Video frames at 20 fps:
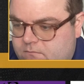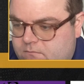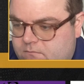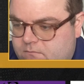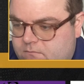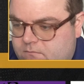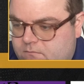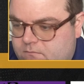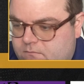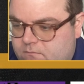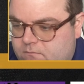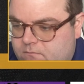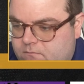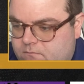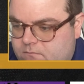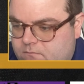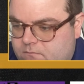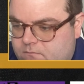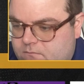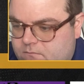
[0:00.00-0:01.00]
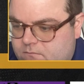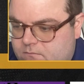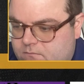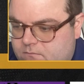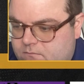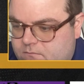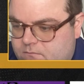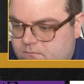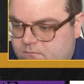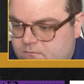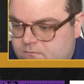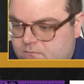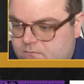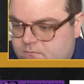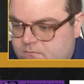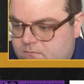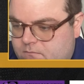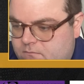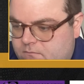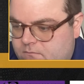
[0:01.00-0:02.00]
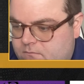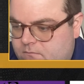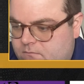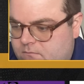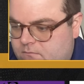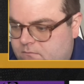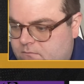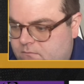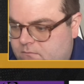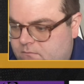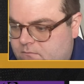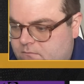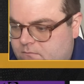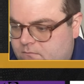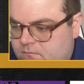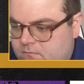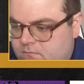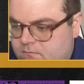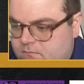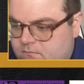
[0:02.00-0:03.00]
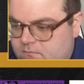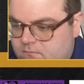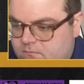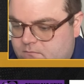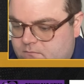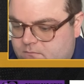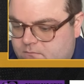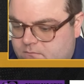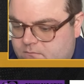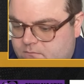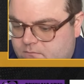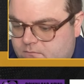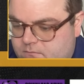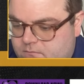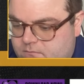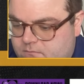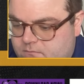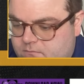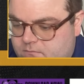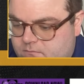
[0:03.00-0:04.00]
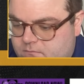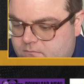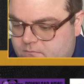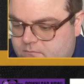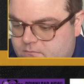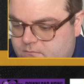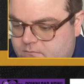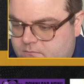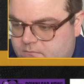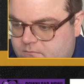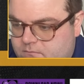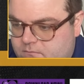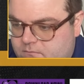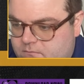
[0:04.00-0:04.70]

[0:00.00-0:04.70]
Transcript: This person isn't speaking.